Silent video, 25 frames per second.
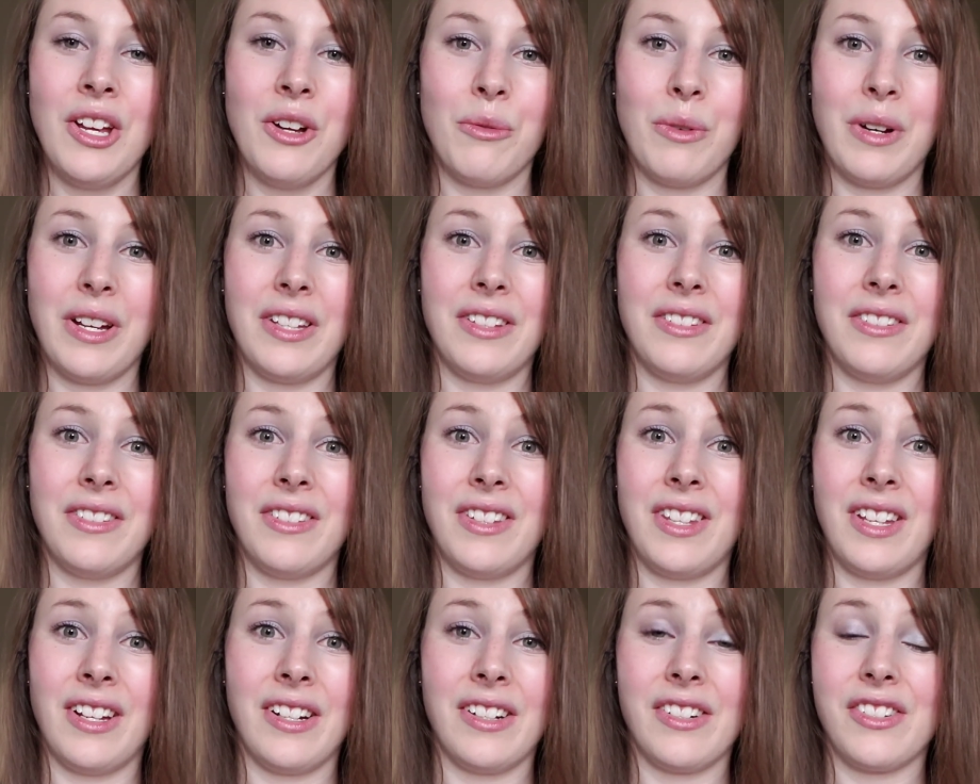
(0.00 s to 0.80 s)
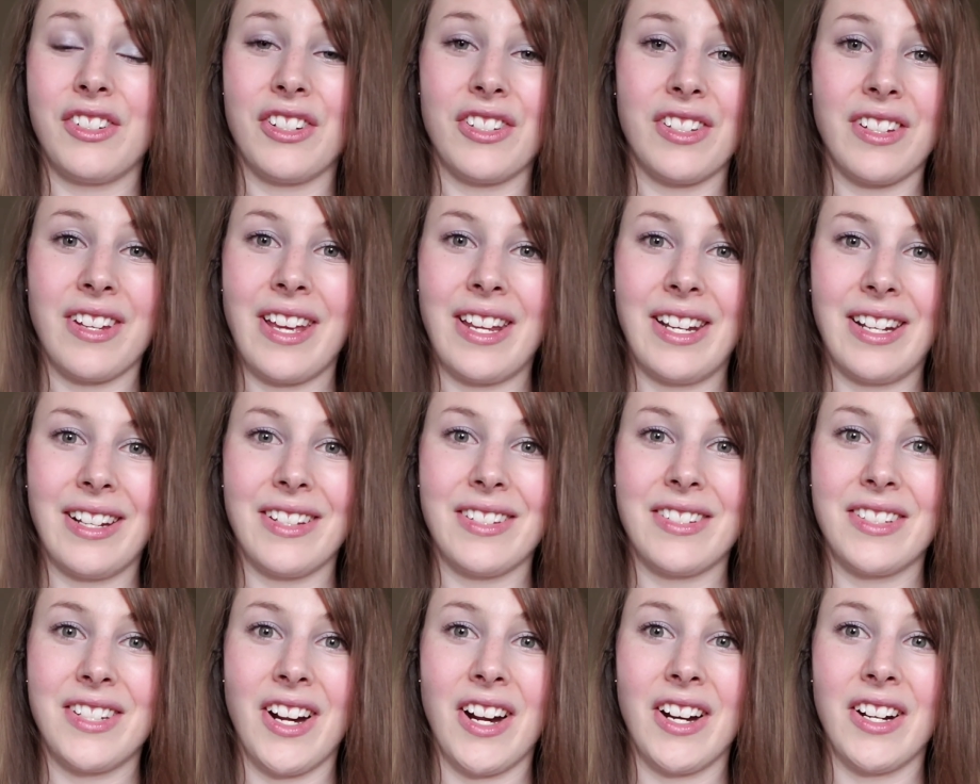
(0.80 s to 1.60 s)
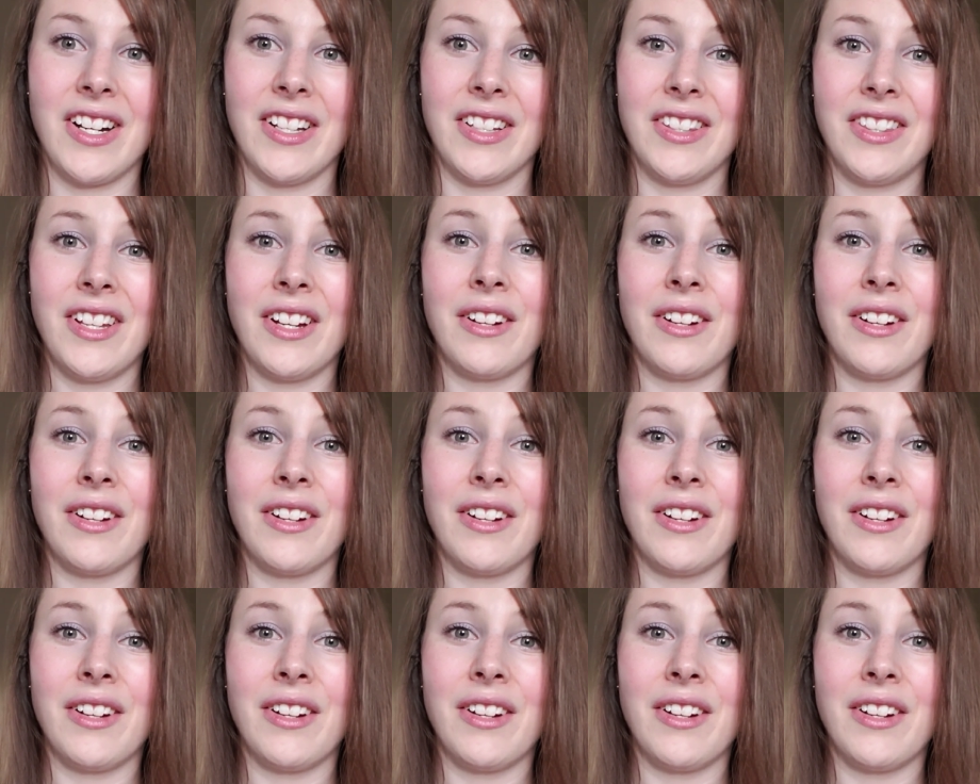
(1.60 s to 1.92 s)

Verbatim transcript: when they're just getting started.